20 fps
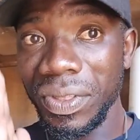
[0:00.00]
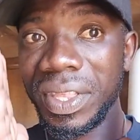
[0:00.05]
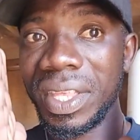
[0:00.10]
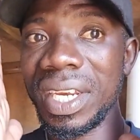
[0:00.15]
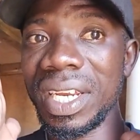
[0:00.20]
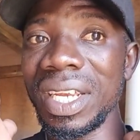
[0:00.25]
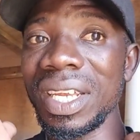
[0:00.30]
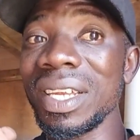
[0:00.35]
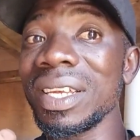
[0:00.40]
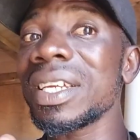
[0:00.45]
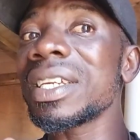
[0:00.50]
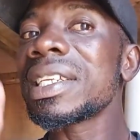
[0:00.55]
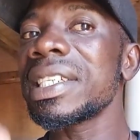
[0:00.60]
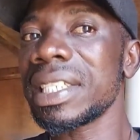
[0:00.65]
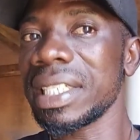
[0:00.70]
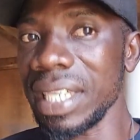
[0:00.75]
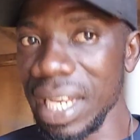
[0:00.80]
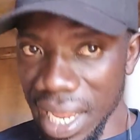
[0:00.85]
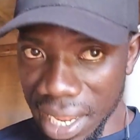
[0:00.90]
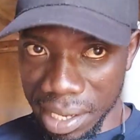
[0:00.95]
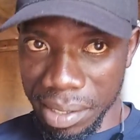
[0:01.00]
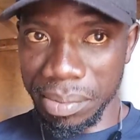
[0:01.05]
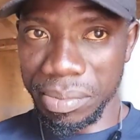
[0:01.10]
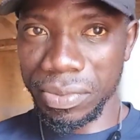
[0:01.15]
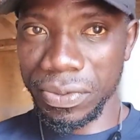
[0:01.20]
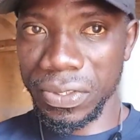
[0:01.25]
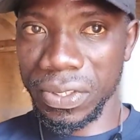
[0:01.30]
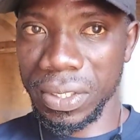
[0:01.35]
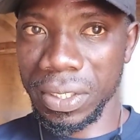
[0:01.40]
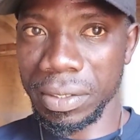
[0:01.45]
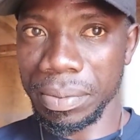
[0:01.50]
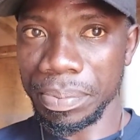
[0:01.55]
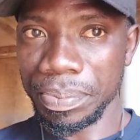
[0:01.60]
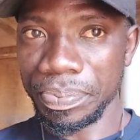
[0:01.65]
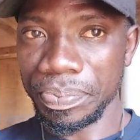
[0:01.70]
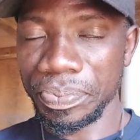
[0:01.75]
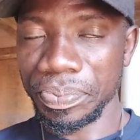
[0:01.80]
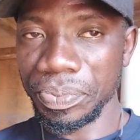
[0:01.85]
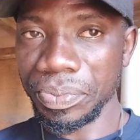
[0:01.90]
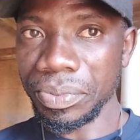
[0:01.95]
to 3 times.
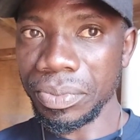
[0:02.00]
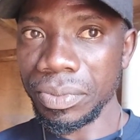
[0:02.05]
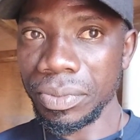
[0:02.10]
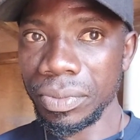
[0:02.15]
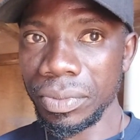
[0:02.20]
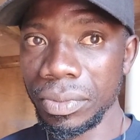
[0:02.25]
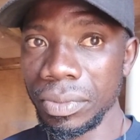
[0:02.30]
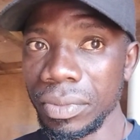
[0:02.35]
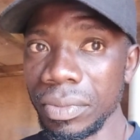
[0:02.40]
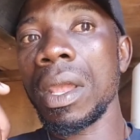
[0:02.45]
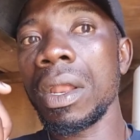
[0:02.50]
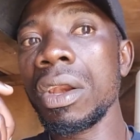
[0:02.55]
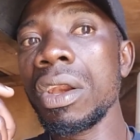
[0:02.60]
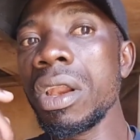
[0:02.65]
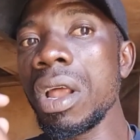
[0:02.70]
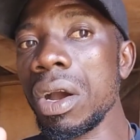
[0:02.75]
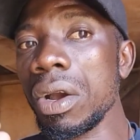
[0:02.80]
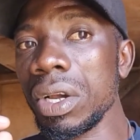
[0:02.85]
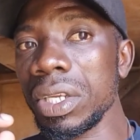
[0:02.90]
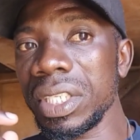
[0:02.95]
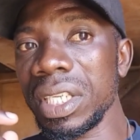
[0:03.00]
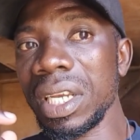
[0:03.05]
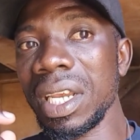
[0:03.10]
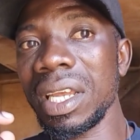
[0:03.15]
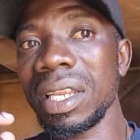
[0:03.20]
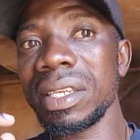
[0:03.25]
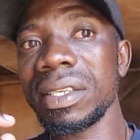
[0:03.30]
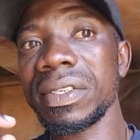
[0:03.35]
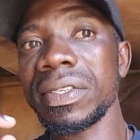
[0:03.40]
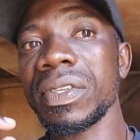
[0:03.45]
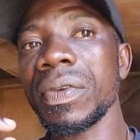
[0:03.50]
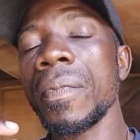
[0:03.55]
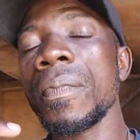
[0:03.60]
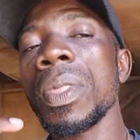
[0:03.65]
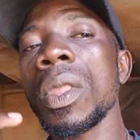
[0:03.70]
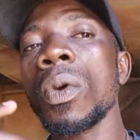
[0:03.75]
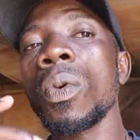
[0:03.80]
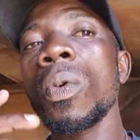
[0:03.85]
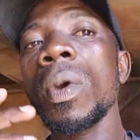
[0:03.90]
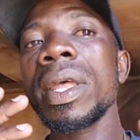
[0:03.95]
Local chickens,
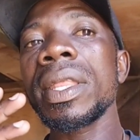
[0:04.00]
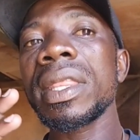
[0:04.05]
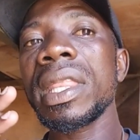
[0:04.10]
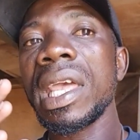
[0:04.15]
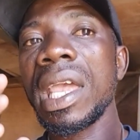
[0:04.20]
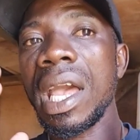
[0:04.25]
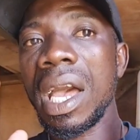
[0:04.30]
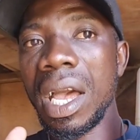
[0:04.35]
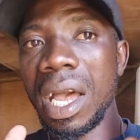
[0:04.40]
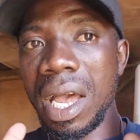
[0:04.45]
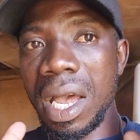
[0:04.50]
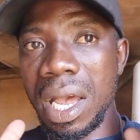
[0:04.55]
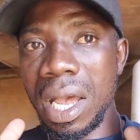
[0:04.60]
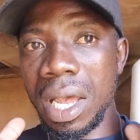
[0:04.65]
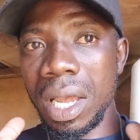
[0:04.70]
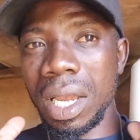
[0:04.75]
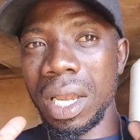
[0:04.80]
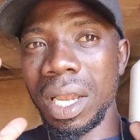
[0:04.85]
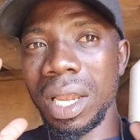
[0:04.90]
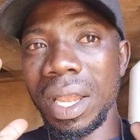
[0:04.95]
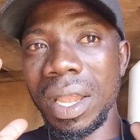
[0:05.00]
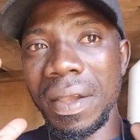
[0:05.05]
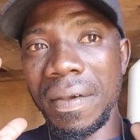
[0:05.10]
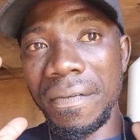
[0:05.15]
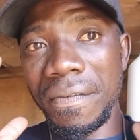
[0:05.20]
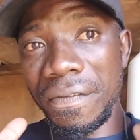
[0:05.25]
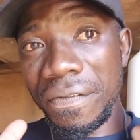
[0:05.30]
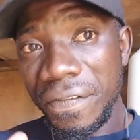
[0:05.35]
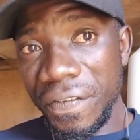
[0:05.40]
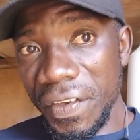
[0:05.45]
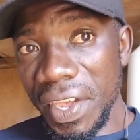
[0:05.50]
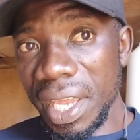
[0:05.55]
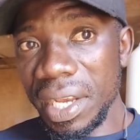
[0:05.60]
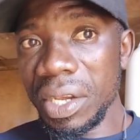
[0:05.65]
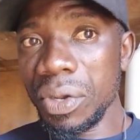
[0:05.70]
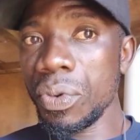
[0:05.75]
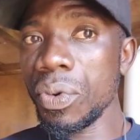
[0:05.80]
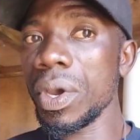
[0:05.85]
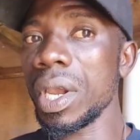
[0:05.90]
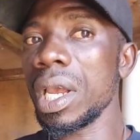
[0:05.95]
when they are
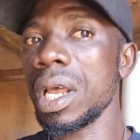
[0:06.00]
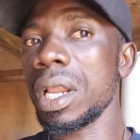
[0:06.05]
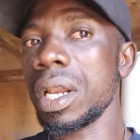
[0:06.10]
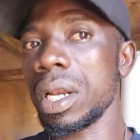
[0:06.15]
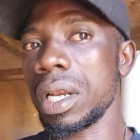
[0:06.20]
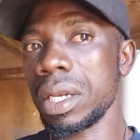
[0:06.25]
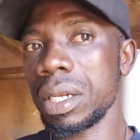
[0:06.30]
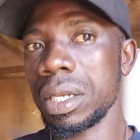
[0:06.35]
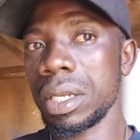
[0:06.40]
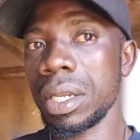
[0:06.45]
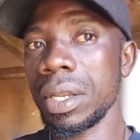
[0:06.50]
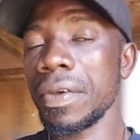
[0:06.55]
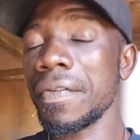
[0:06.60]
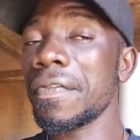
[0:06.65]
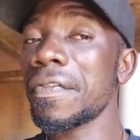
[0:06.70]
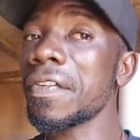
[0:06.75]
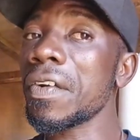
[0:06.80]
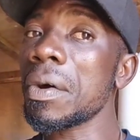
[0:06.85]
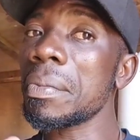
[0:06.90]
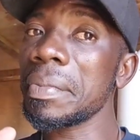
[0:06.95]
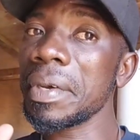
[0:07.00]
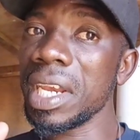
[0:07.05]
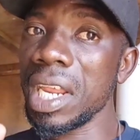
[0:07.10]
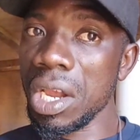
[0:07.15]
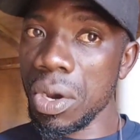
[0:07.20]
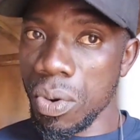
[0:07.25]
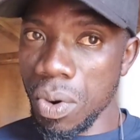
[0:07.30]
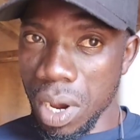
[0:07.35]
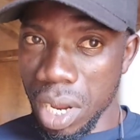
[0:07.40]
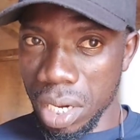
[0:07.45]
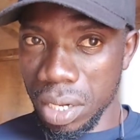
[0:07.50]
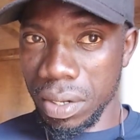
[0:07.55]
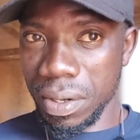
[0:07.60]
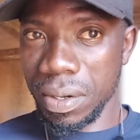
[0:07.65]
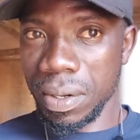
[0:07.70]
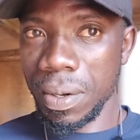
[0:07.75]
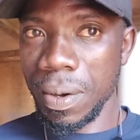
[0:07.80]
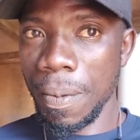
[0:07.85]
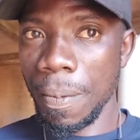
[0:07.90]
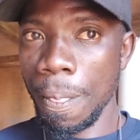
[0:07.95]
fed well from day
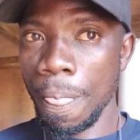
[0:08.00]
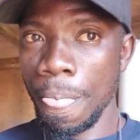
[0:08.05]
1,